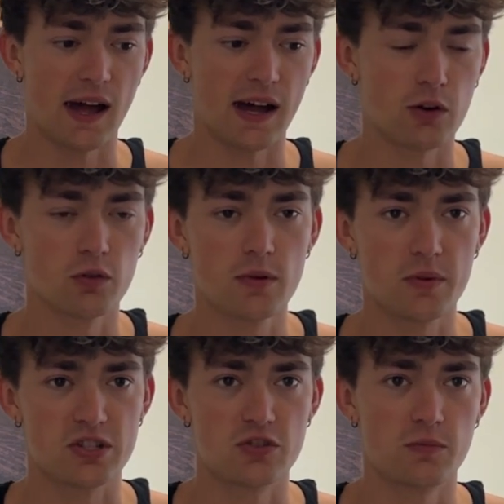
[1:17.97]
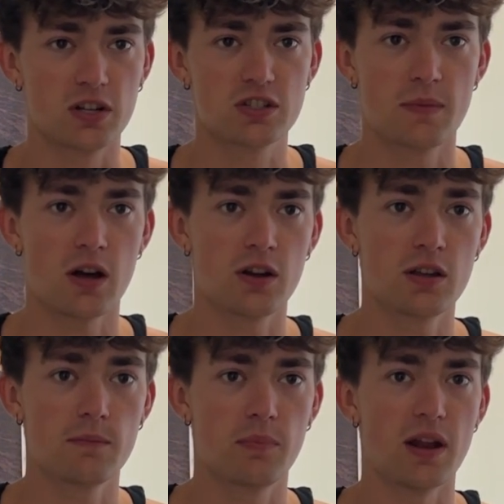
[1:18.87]
I don't remember too much about
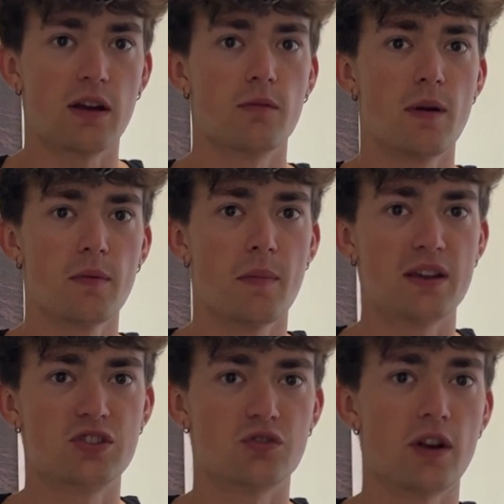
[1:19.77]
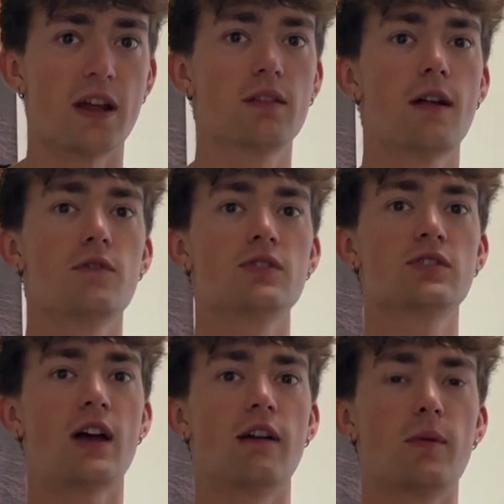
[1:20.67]
it, but I remember my strength
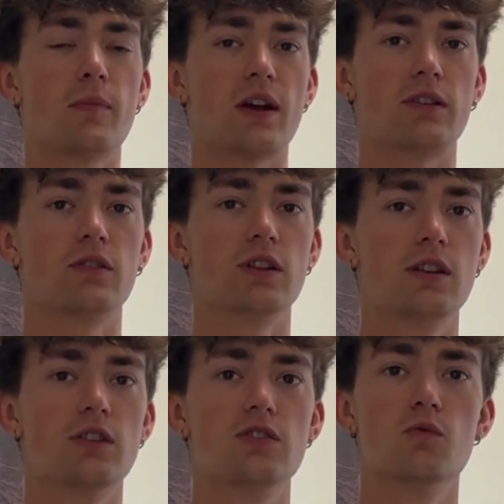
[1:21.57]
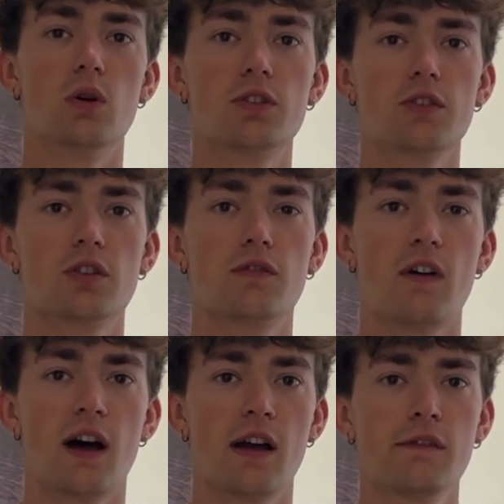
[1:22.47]
levels. I remember I couldn't do
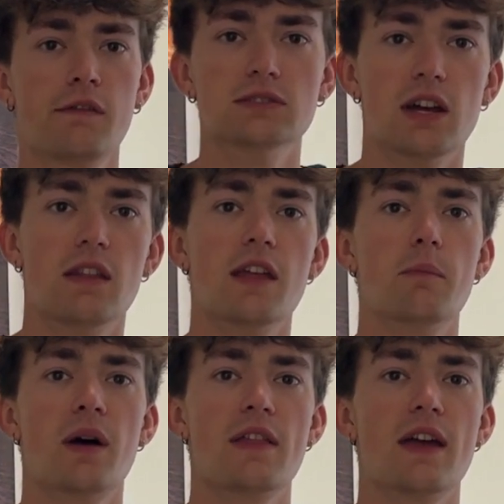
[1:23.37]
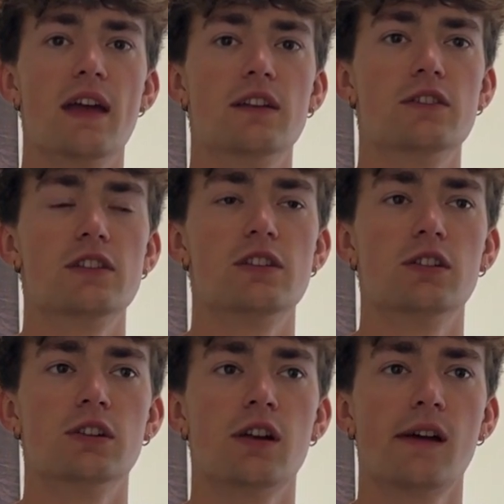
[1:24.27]
135, and then by the end of the
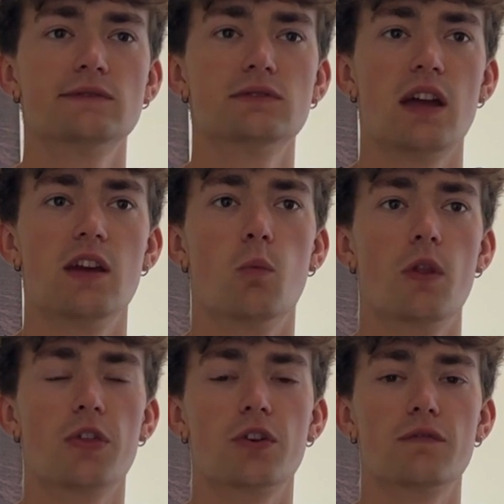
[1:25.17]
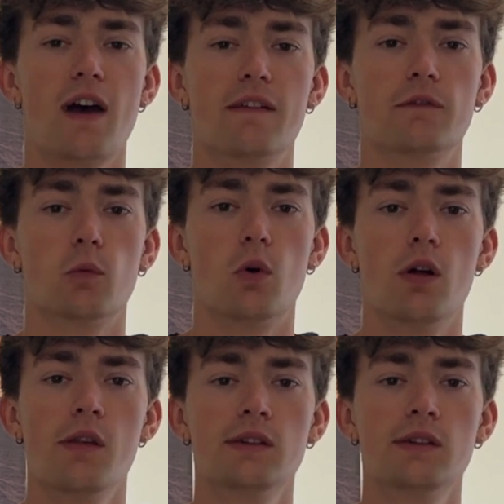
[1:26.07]
year, I hit 135 for one,